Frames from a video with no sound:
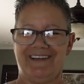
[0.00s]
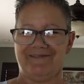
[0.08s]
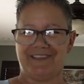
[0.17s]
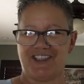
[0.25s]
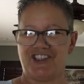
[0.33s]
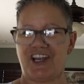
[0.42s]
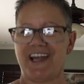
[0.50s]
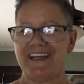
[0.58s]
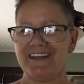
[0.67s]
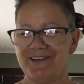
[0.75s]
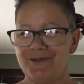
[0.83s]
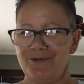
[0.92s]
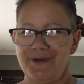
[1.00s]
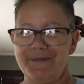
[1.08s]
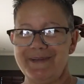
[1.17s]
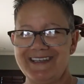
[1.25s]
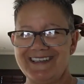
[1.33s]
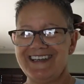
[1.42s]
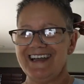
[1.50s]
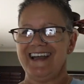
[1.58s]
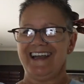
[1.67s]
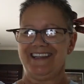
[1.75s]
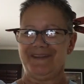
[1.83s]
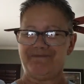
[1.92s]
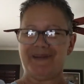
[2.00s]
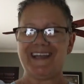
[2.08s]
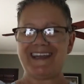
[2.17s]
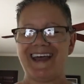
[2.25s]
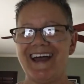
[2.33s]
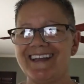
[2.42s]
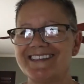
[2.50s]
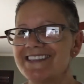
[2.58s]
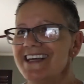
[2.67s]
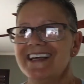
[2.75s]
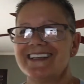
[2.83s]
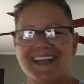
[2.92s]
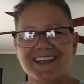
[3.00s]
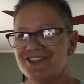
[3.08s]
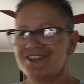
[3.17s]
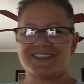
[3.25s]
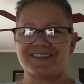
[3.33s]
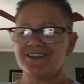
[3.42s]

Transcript: vagina women and the pink hats, they just